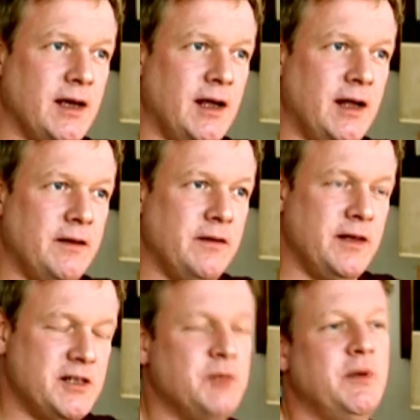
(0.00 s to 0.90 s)
And
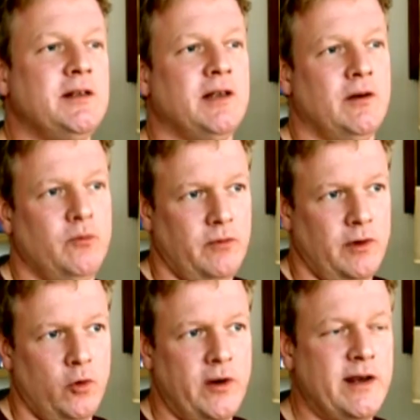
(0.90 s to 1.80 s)
this has been done
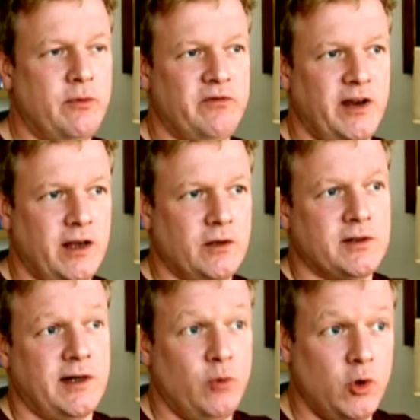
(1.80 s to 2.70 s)
already with vehicles,
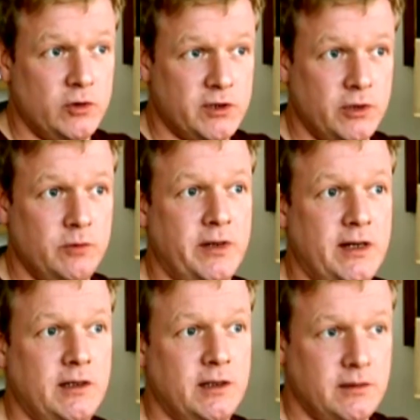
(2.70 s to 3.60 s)
and it will soon be